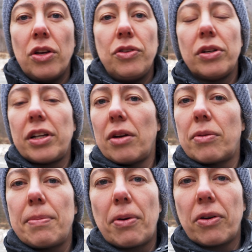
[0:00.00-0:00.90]
You can
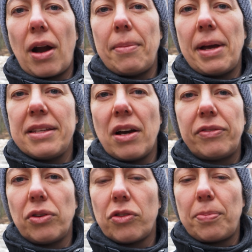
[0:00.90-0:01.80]
reprogram any
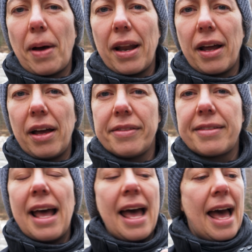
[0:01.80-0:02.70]
of those
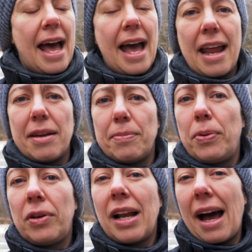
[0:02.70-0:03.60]
buttons and
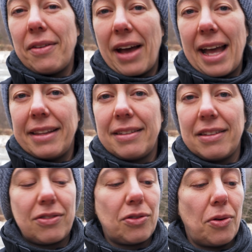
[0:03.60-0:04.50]
put Live
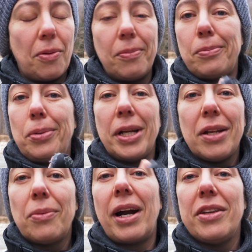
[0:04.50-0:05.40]
ND. So put
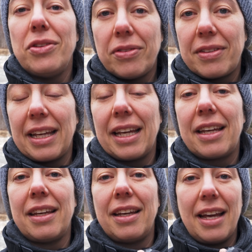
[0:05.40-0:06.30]
it where you
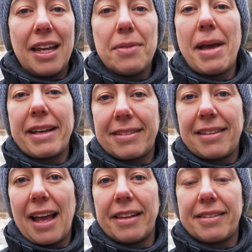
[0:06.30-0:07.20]
think it makes
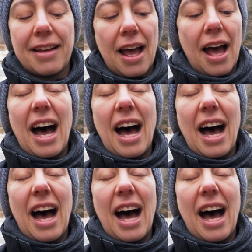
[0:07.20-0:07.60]
sense.